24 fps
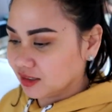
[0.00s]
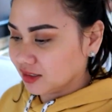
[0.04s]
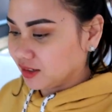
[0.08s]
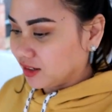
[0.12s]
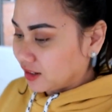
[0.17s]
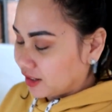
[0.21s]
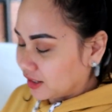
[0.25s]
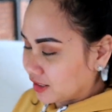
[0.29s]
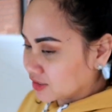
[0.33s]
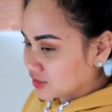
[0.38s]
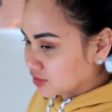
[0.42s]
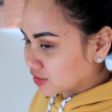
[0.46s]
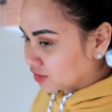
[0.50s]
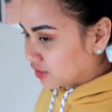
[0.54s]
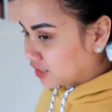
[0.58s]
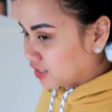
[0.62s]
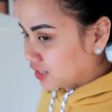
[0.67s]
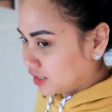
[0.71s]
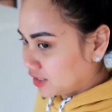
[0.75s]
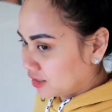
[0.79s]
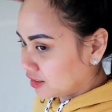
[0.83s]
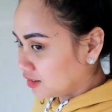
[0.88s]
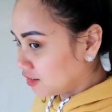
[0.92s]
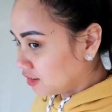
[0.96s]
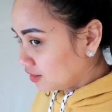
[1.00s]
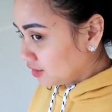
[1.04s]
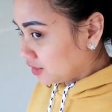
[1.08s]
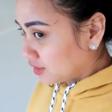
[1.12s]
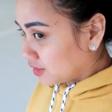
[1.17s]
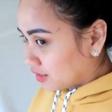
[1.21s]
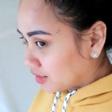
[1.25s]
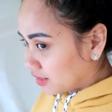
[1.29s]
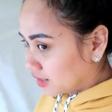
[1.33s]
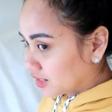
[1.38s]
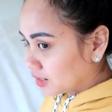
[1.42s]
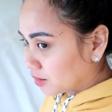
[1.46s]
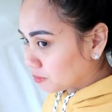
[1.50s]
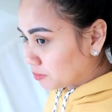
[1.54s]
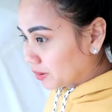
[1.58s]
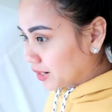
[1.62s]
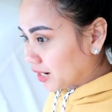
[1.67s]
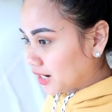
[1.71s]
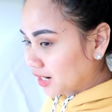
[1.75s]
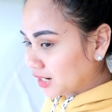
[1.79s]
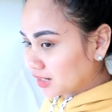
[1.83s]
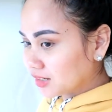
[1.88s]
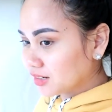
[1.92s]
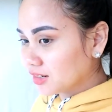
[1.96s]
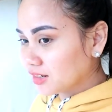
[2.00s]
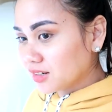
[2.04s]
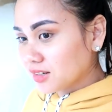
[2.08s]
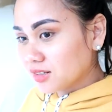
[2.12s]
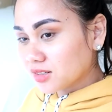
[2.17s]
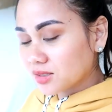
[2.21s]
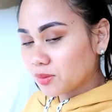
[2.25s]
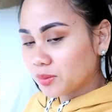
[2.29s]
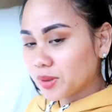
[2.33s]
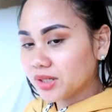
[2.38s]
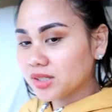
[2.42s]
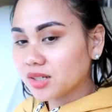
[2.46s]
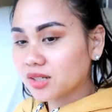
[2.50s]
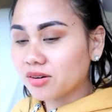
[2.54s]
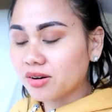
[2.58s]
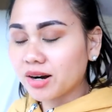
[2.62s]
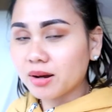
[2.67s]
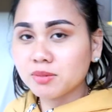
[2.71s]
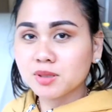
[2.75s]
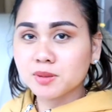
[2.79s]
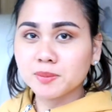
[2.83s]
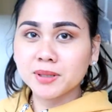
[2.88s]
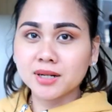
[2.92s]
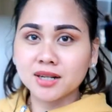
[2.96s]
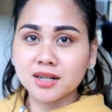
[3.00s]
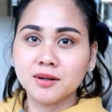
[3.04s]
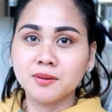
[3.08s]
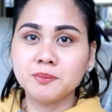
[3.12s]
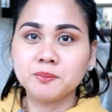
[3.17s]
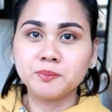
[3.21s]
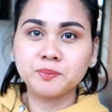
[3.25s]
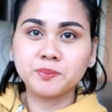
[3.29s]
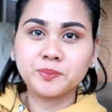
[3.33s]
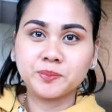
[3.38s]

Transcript: Guys, they're here. They got back. So where are the crabs, Pita?